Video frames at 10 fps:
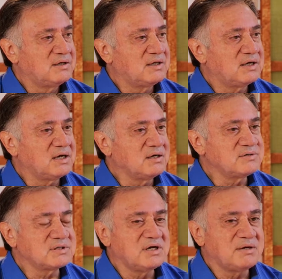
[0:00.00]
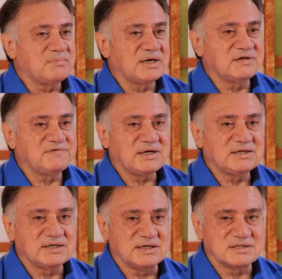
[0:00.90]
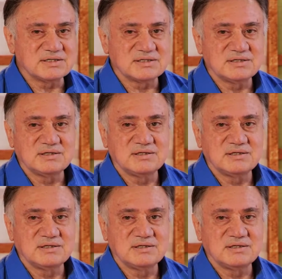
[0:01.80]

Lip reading: that I loosen up my defendedness.